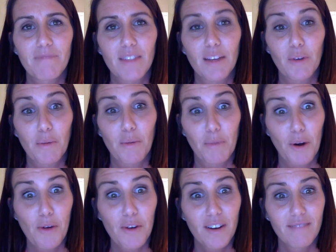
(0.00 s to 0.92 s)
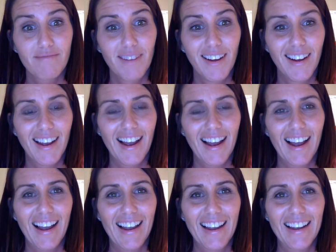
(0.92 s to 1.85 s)
that were broke.
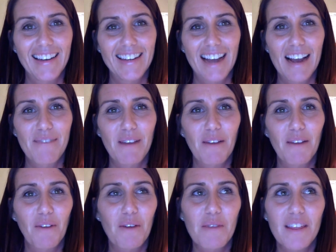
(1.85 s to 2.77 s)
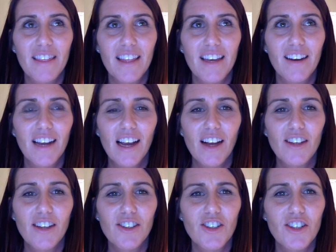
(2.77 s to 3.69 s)
And I met women that
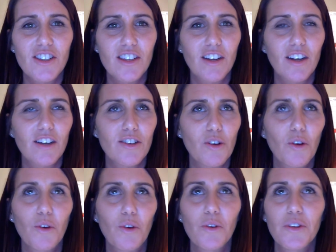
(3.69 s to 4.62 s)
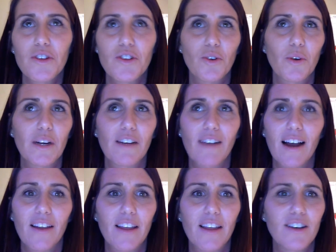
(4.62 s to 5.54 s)
just told the story of
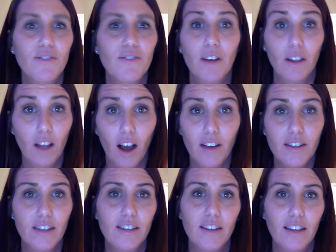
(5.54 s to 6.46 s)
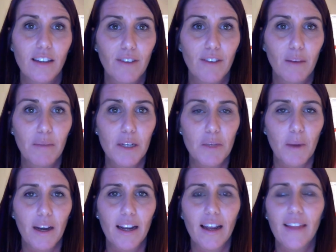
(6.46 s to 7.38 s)
how they just felt lost until they found
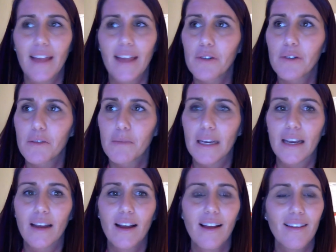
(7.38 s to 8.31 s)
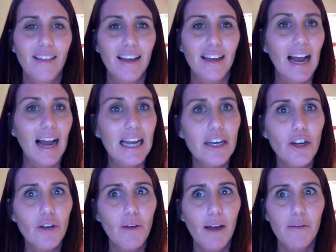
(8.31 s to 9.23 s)
Beachbody. And that was me. Like, I
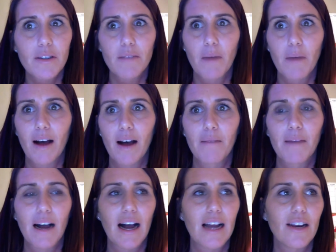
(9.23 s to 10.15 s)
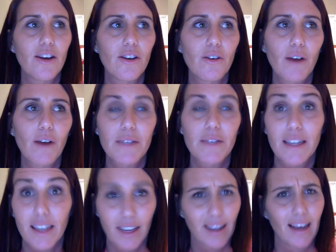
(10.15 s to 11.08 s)
knew I was a mom. I knew I was a
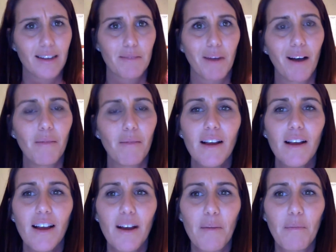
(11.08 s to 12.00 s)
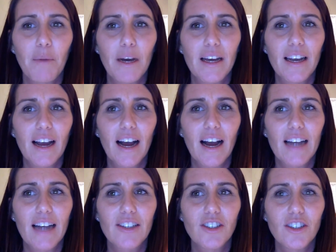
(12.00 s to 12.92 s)
kick-ass mom. But I